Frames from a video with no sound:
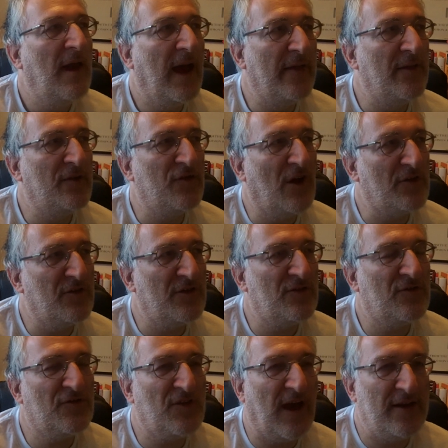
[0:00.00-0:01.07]
And the
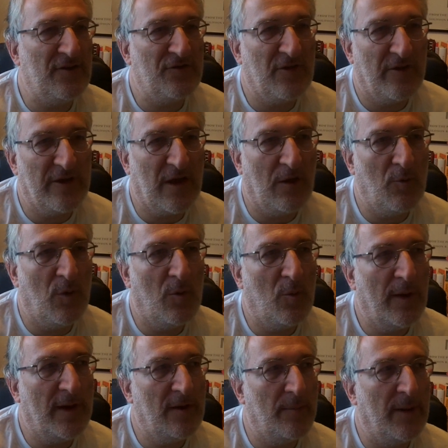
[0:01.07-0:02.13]
judges challenge her. They go, well,
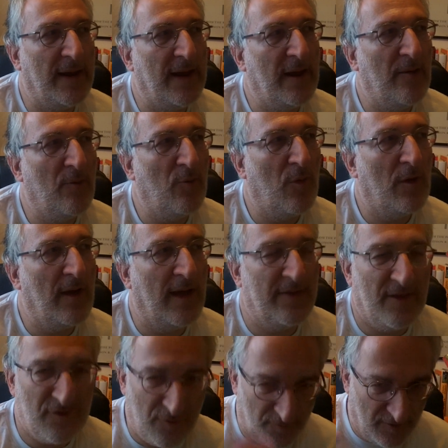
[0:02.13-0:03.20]
wait a minute. What? And
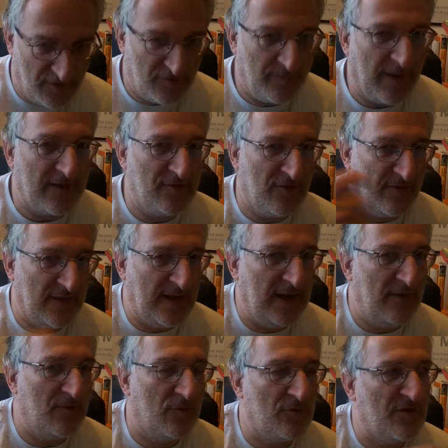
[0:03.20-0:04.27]
this refers back to the
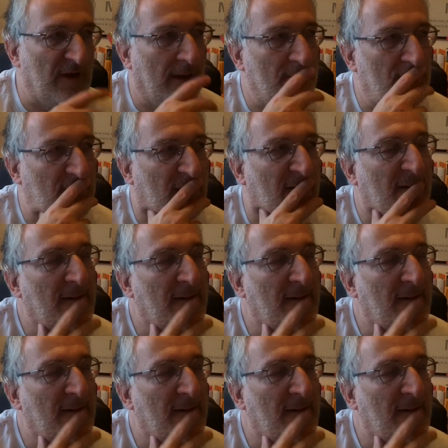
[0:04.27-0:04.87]
evil chapter.